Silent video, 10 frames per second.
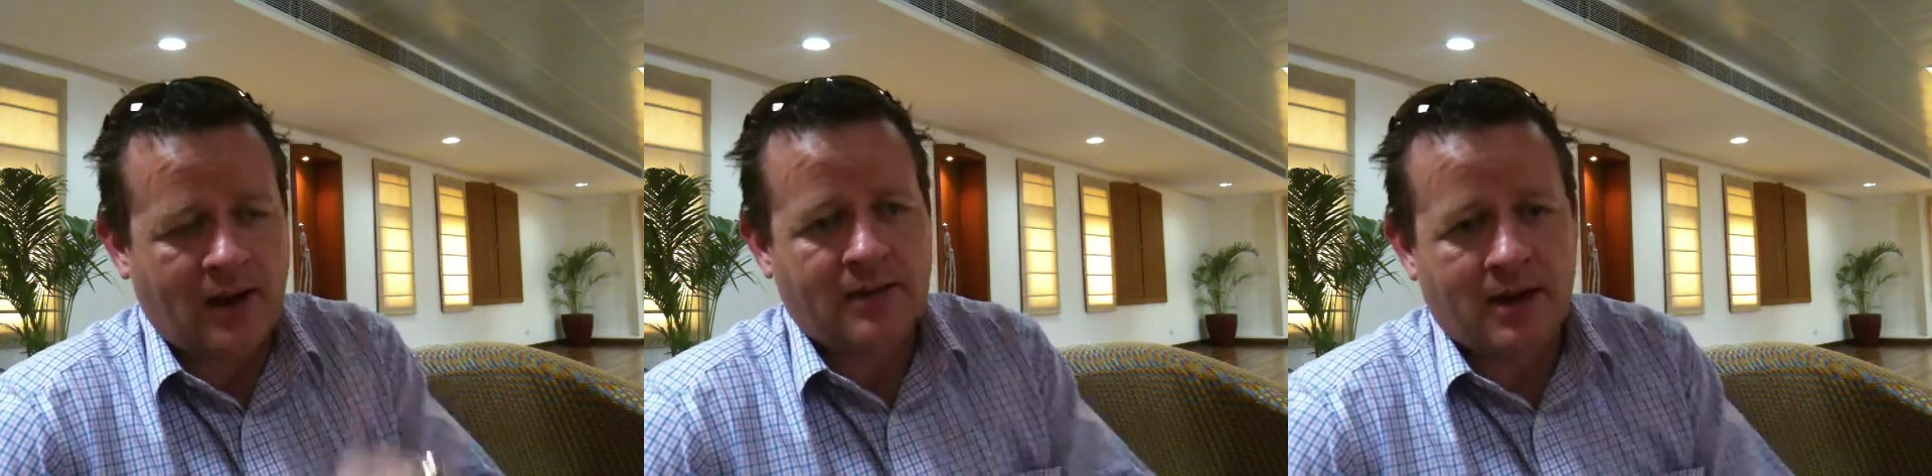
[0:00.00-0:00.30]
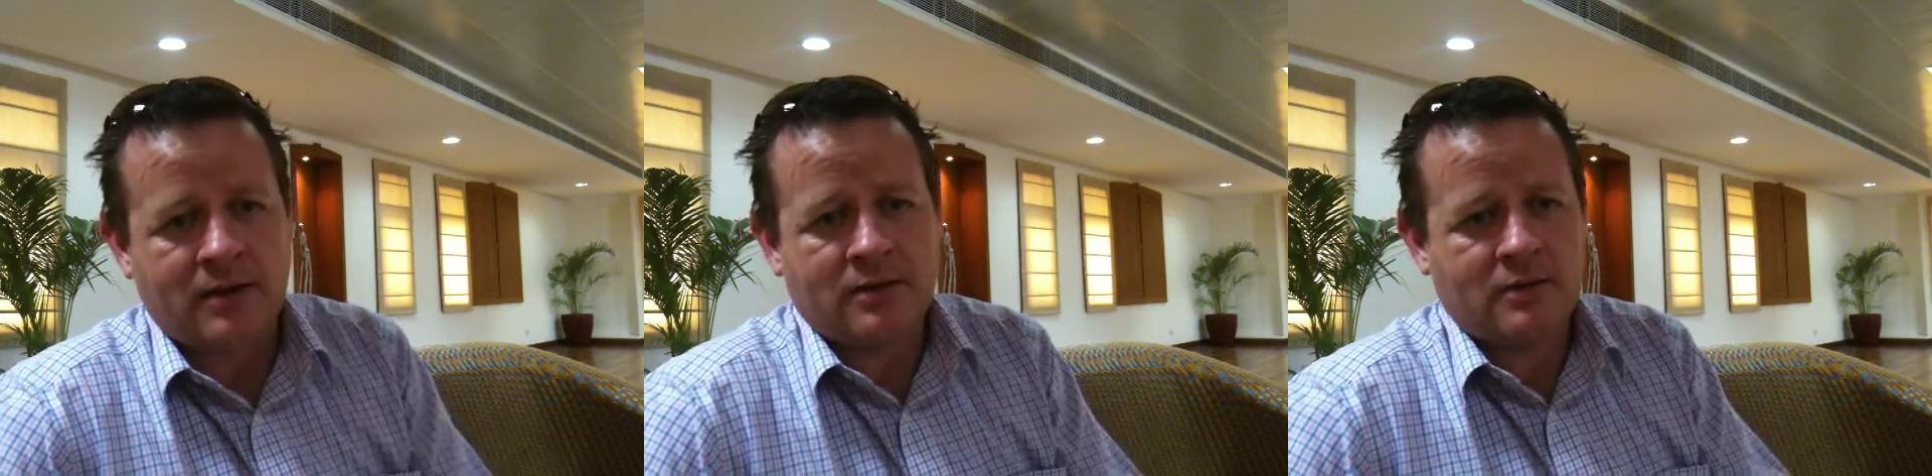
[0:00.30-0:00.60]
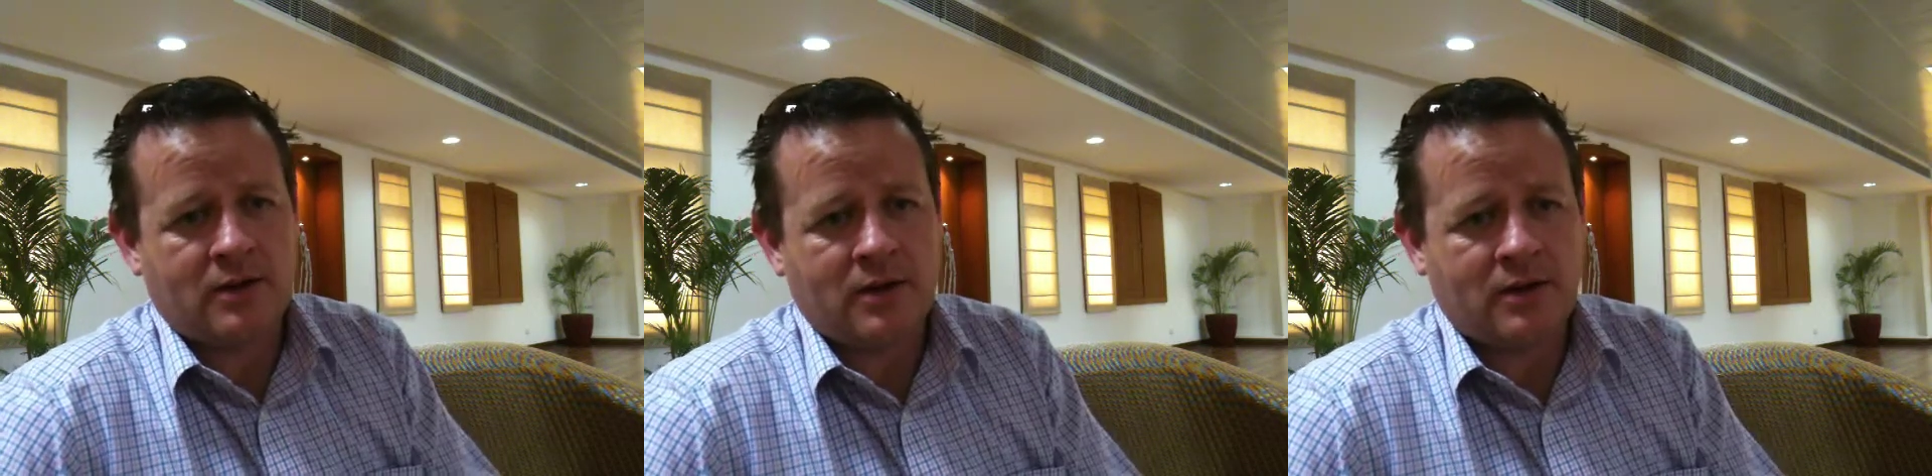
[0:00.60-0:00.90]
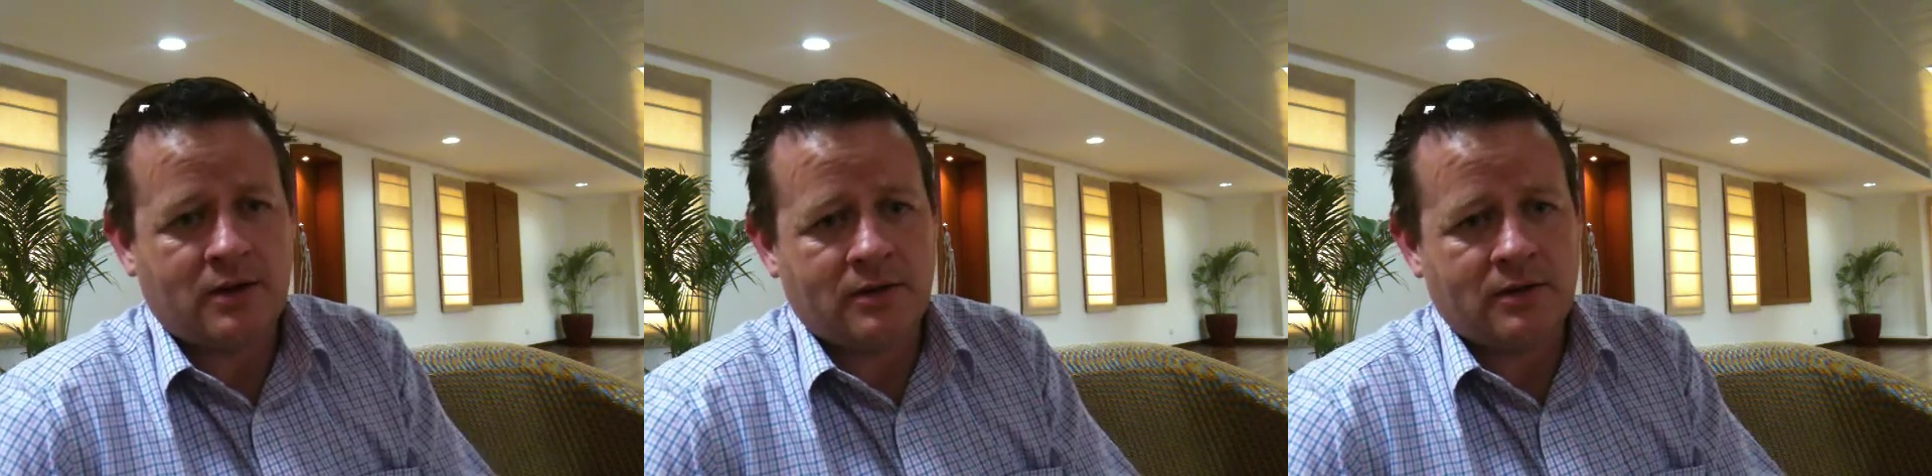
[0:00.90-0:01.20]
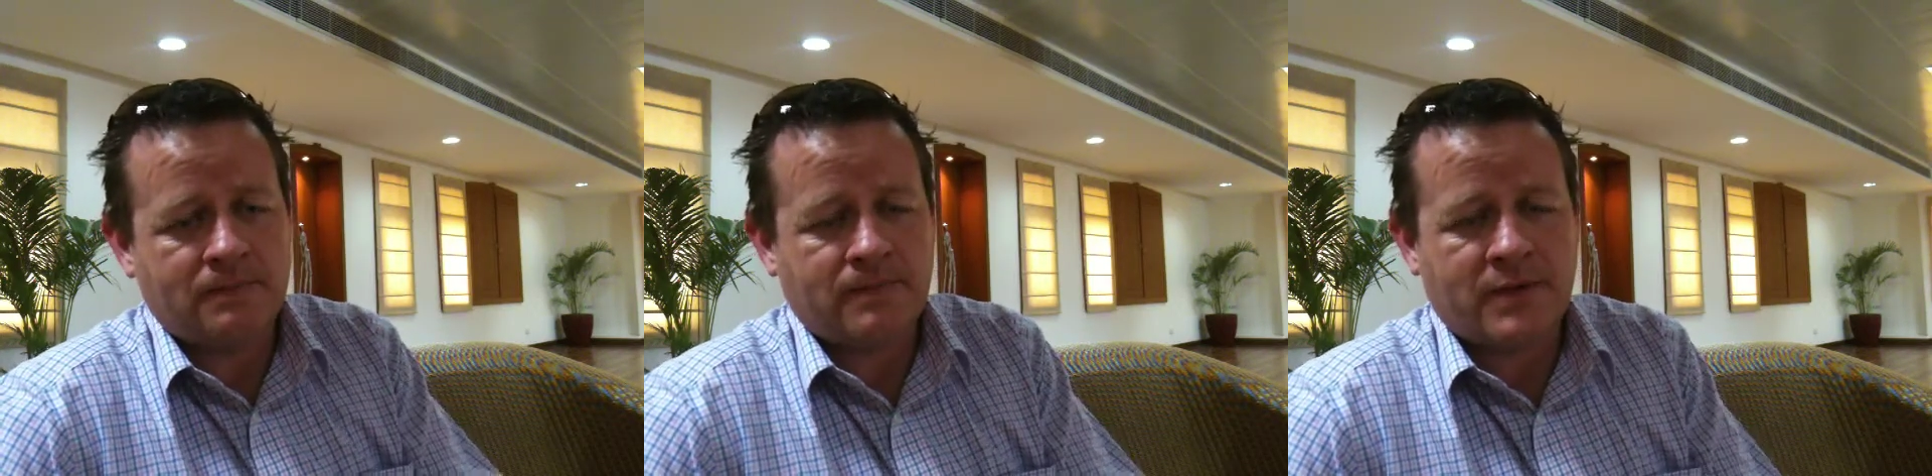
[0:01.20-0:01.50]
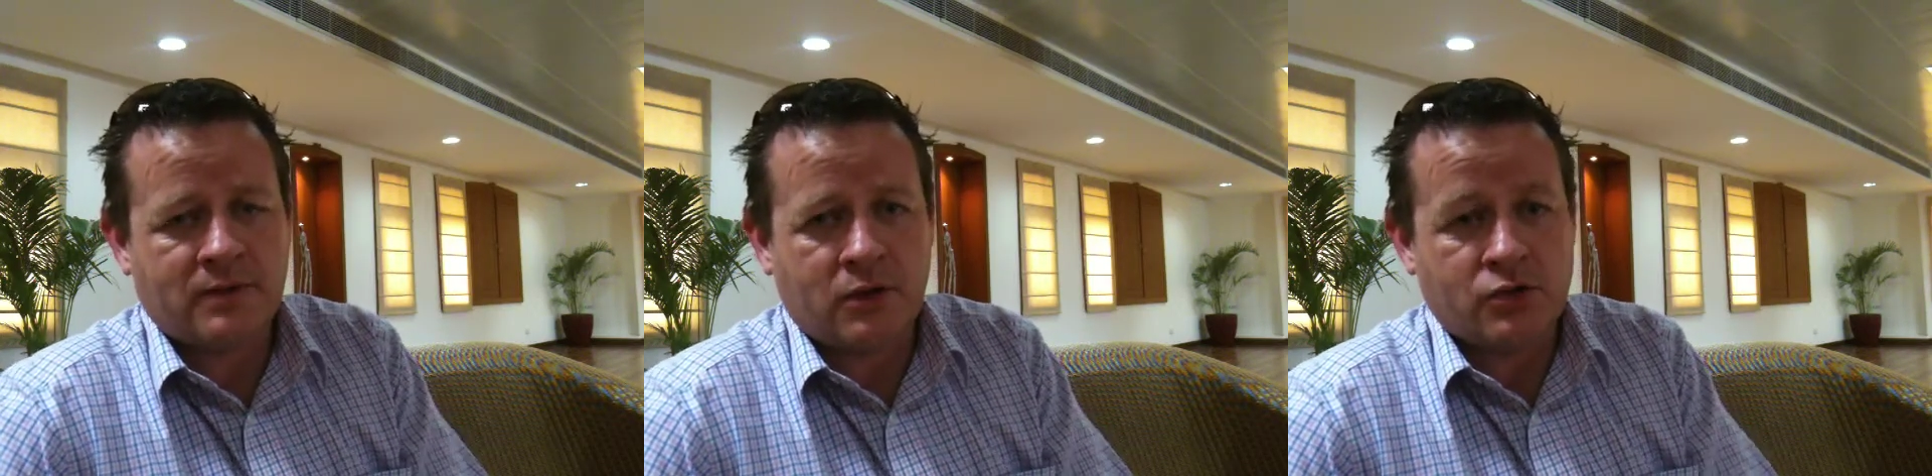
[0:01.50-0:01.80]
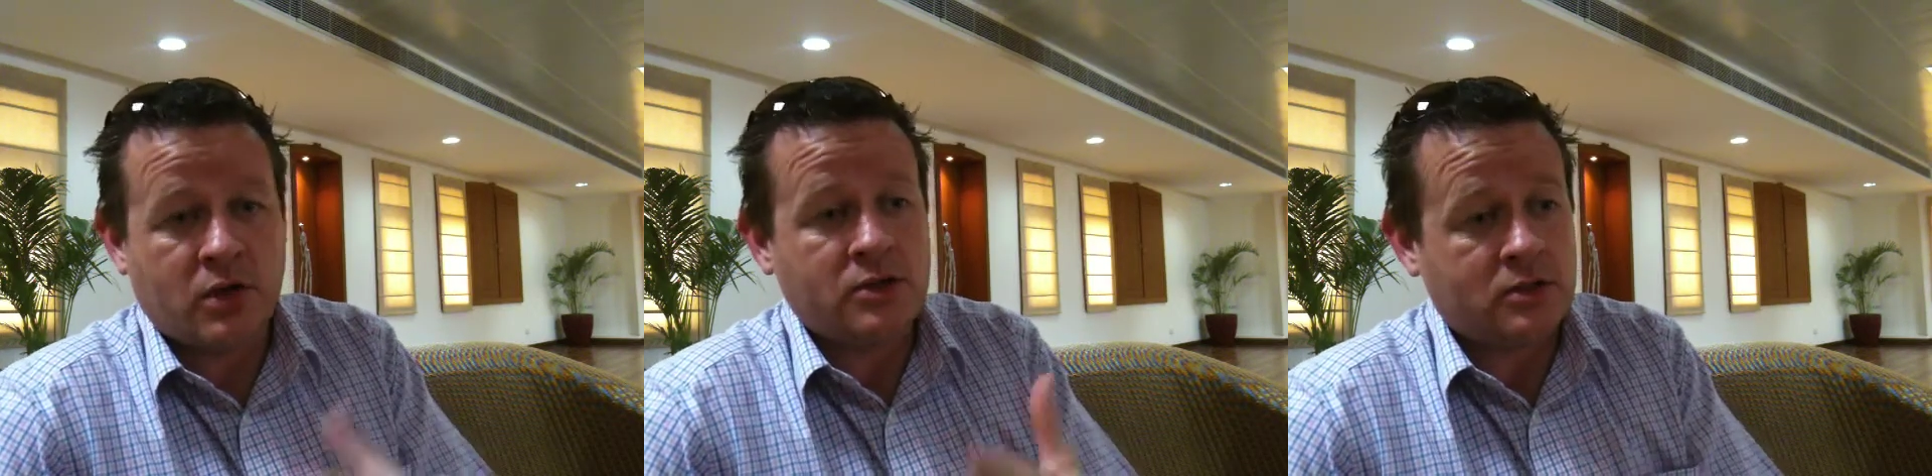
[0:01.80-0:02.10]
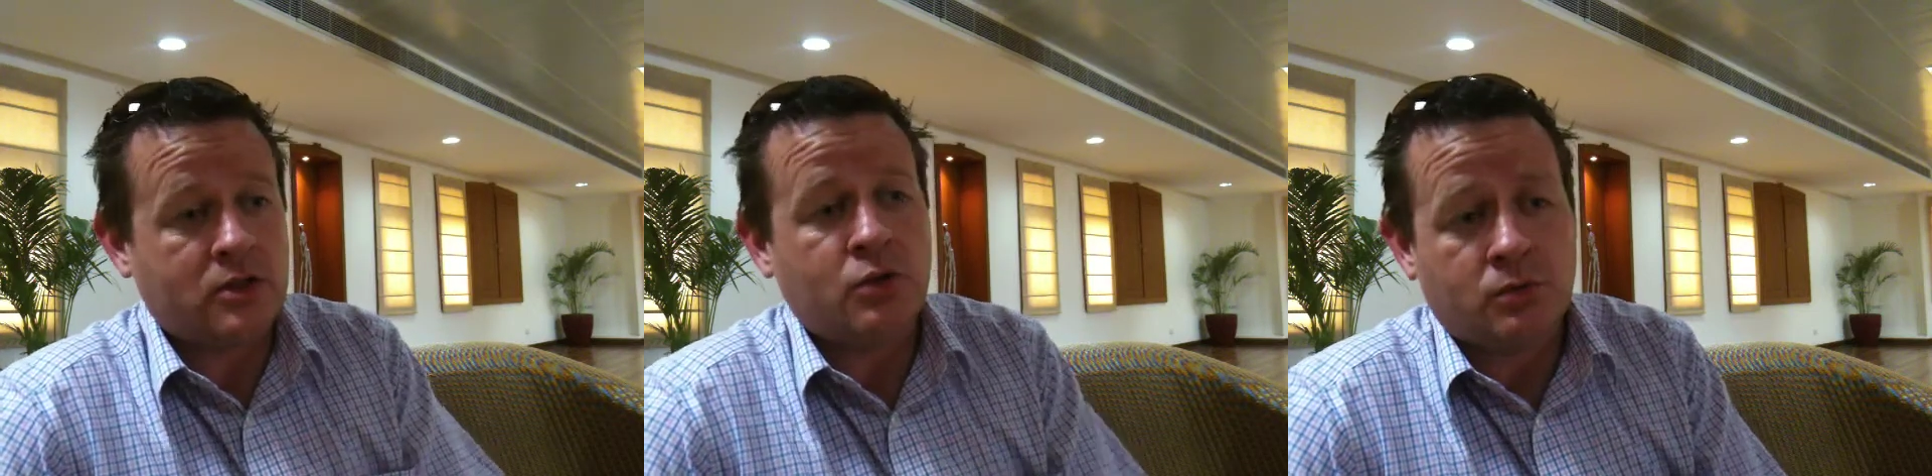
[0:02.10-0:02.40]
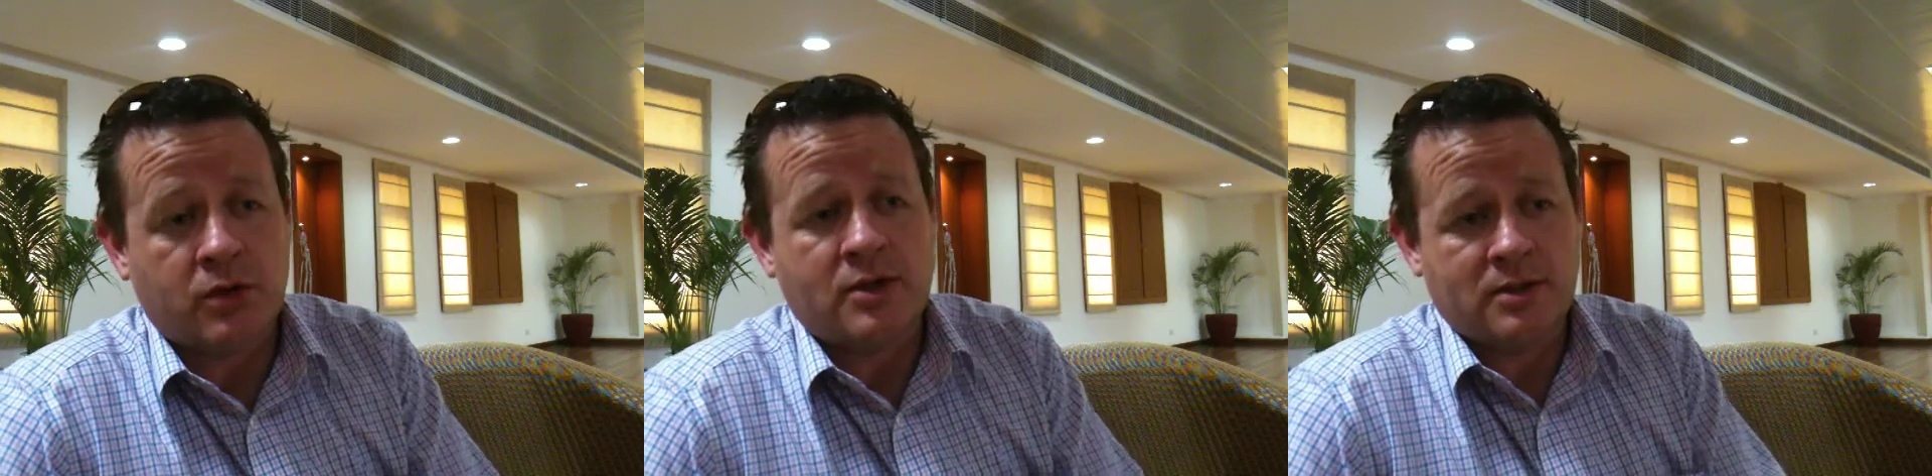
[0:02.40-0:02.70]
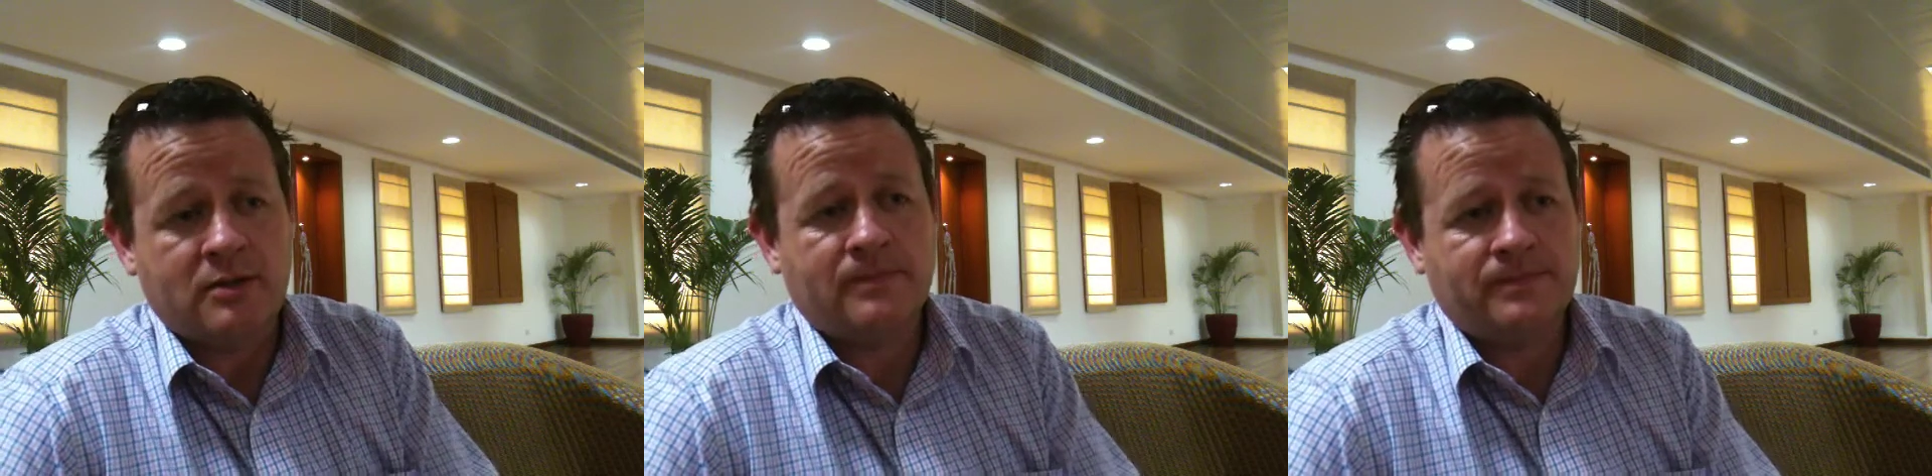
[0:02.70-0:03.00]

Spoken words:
that those changes incorporated.